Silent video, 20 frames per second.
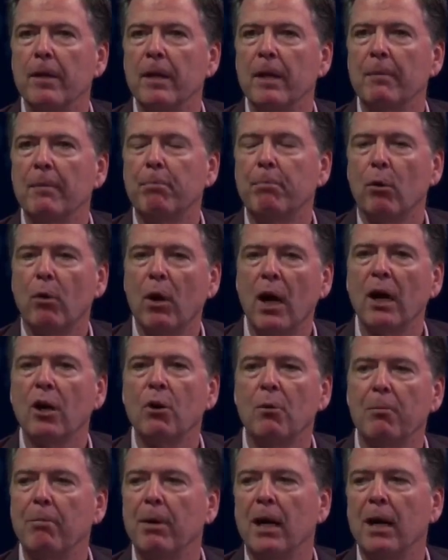that Barack
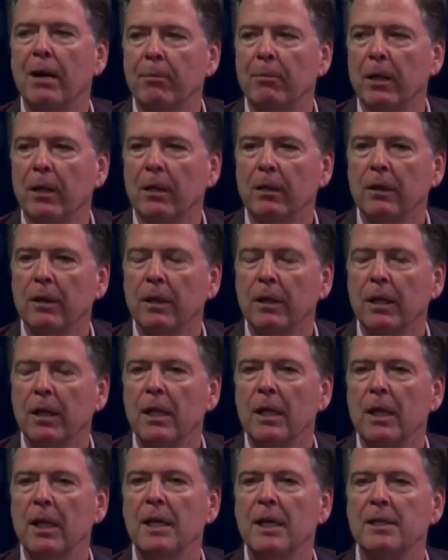Obama
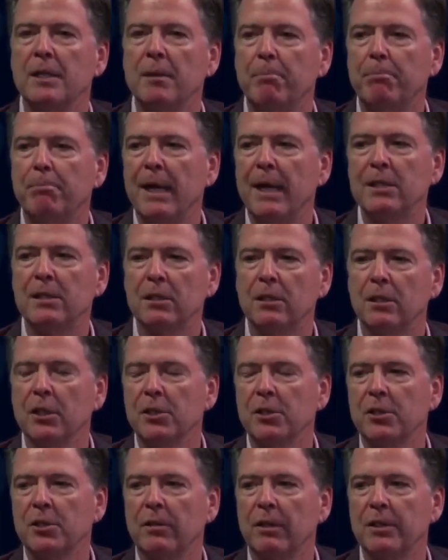is the best
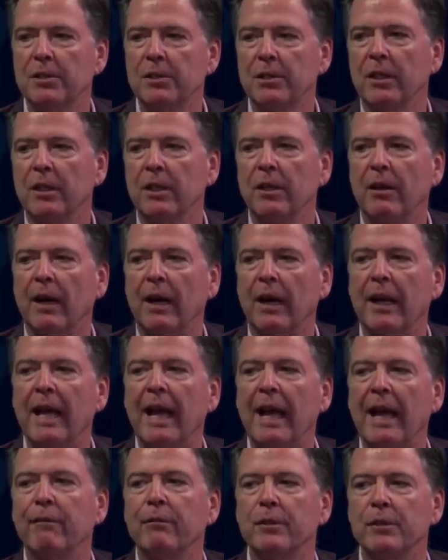listener as a leader I had
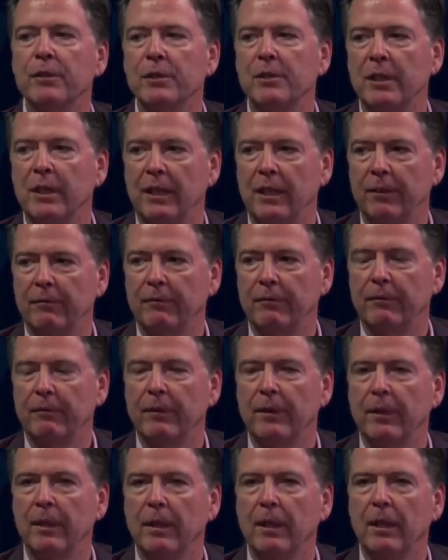ever seen,
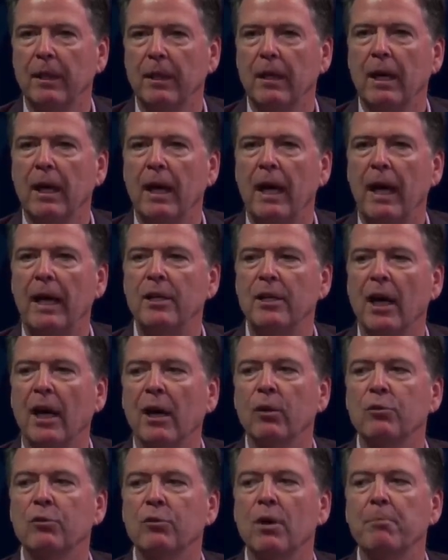and
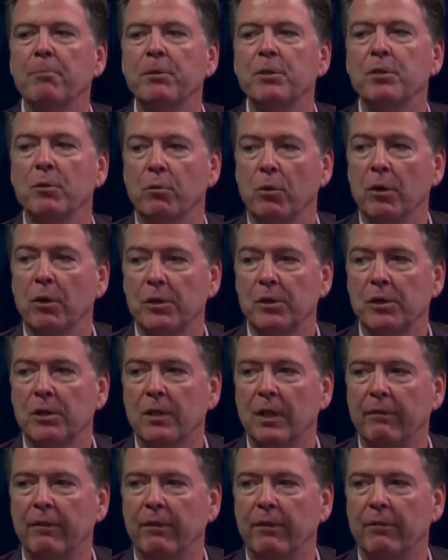Donald Trump is the worst
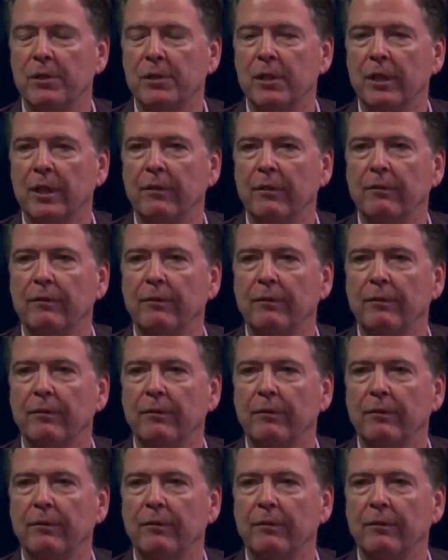I've ever seen.